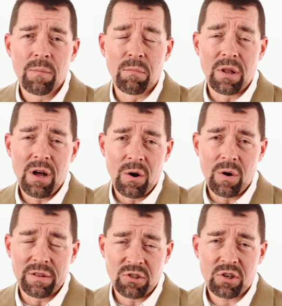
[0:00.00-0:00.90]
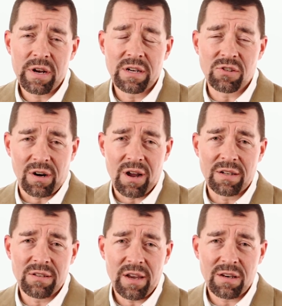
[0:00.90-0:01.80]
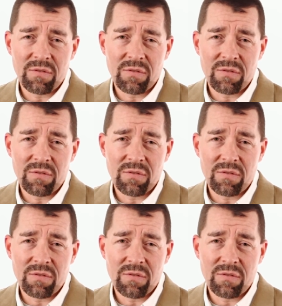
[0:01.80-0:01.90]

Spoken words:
Below on the screen is our contact